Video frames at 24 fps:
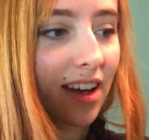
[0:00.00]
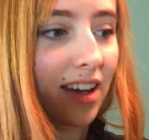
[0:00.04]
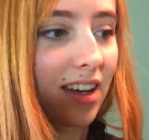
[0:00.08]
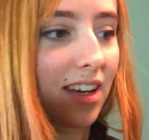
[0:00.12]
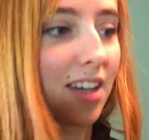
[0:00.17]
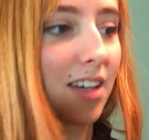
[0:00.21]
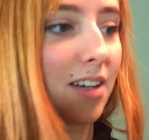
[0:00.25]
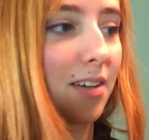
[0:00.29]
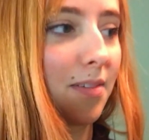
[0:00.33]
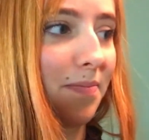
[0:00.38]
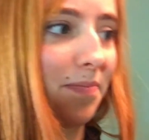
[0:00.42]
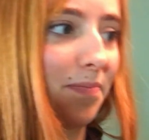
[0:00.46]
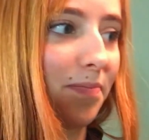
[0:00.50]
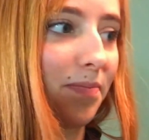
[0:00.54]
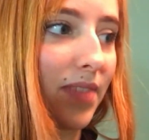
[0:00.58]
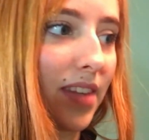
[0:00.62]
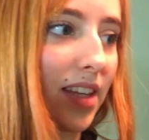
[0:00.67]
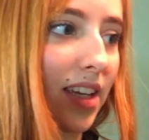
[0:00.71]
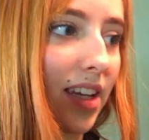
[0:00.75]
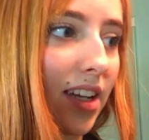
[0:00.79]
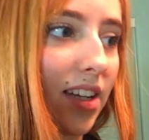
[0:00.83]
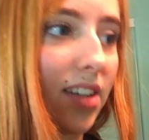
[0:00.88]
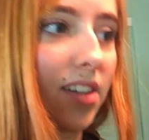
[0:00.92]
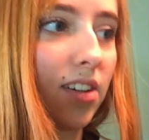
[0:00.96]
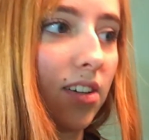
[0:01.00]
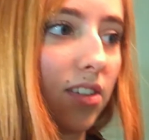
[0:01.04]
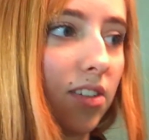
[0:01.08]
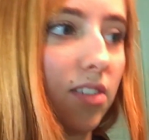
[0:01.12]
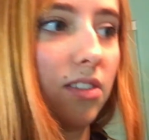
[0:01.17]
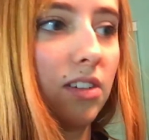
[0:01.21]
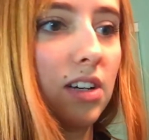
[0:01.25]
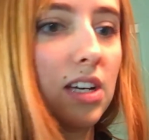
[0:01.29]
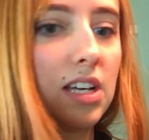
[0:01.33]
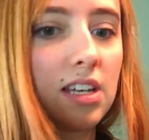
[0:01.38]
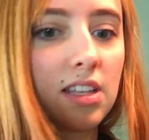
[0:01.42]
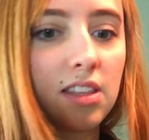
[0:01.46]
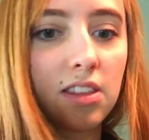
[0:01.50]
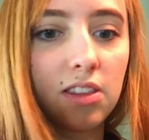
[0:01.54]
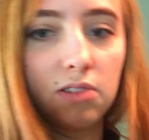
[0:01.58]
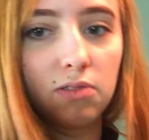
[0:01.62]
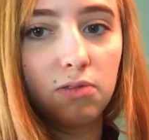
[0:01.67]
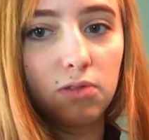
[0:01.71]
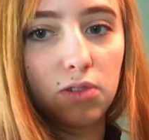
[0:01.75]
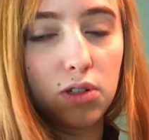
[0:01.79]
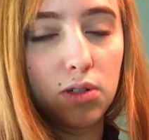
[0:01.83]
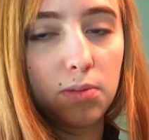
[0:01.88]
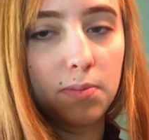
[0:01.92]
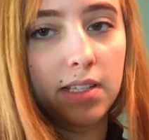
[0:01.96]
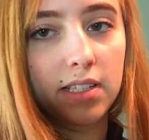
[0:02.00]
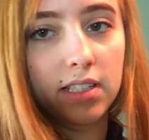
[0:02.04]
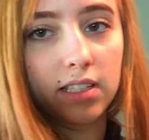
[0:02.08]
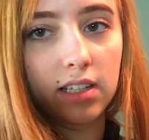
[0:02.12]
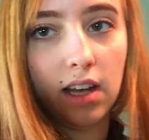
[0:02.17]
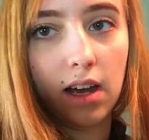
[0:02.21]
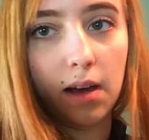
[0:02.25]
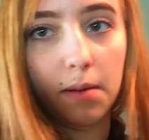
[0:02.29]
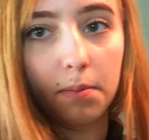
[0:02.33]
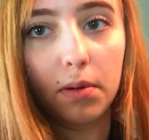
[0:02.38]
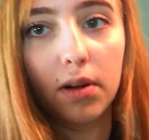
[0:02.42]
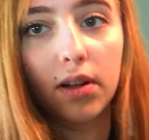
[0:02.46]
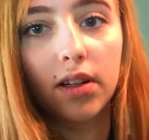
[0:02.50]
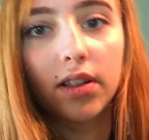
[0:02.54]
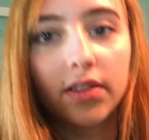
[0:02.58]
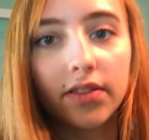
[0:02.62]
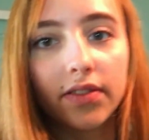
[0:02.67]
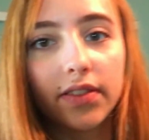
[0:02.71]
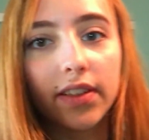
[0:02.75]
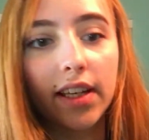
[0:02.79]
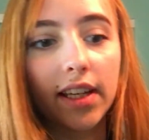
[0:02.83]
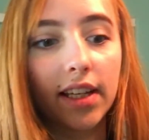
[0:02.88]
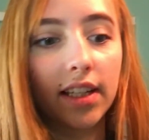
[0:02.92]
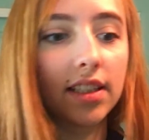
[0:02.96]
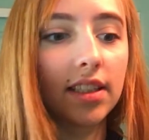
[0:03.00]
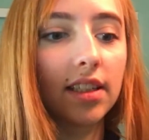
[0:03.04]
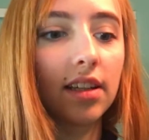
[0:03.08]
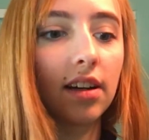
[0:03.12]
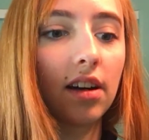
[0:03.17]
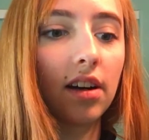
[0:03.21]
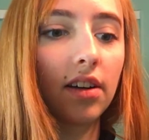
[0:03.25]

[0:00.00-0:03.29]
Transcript: Um, I know the room is not perfect.